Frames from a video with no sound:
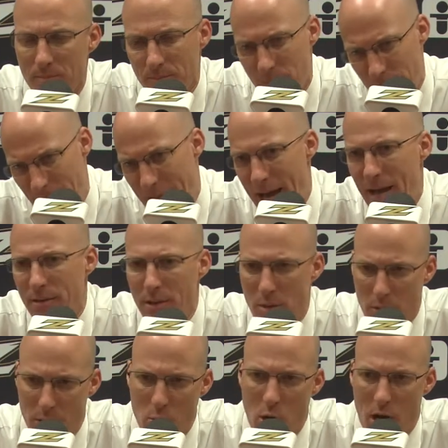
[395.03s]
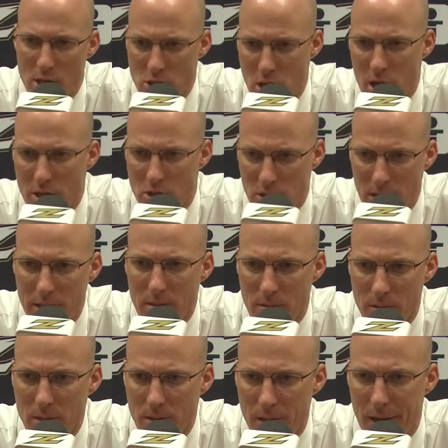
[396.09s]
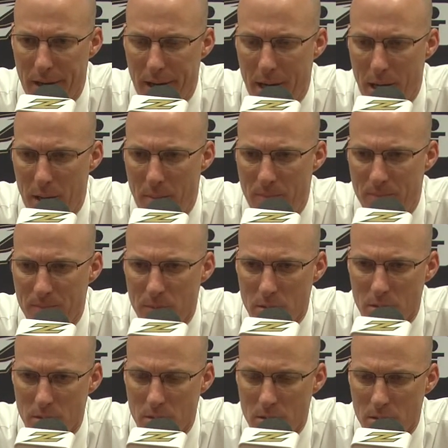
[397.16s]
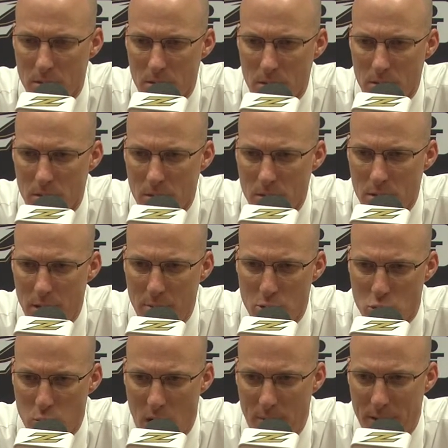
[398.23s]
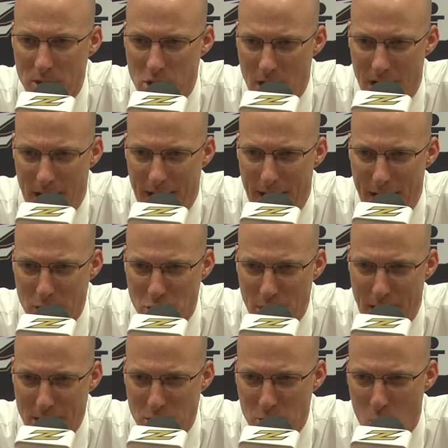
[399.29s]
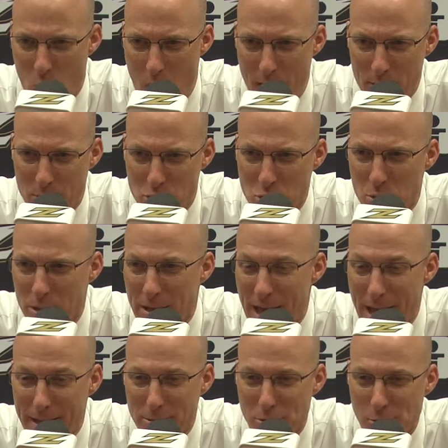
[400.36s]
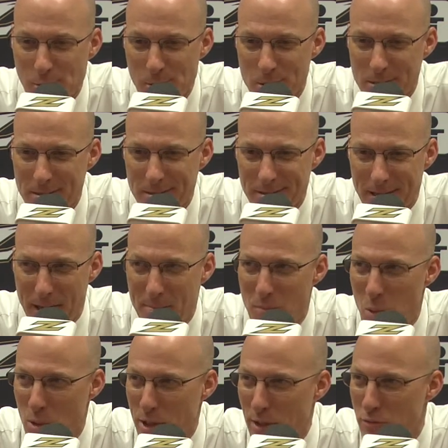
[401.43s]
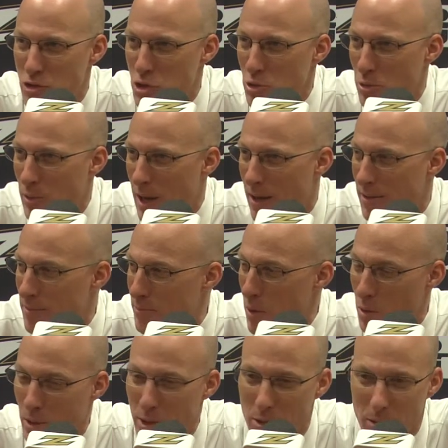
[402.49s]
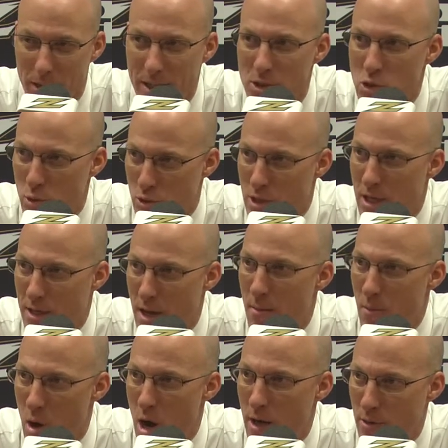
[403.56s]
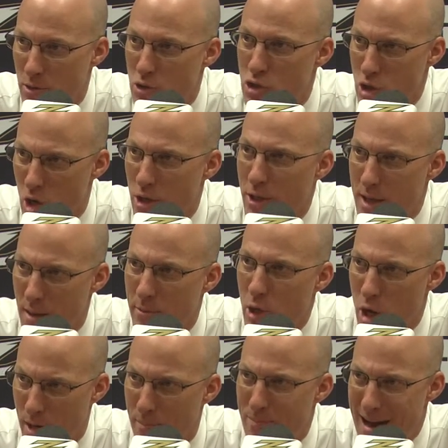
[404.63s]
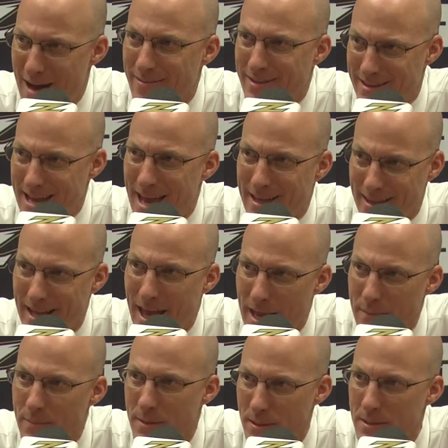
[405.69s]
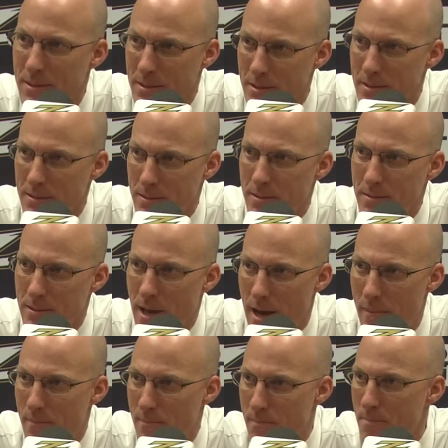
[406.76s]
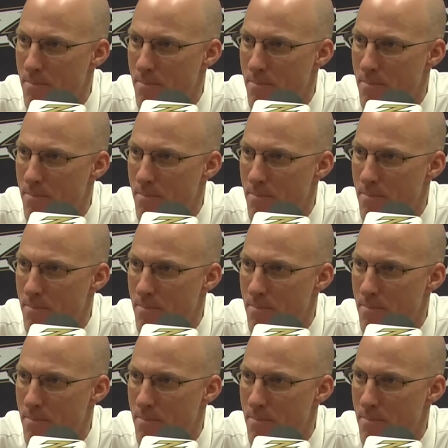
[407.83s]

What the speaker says: He was, honestly. You know, he was rubbing his eye, and I actually asked him why he was doing that morning of shoot around at Bowling Green. So it did come on, started coming on about the day of the game. Yep.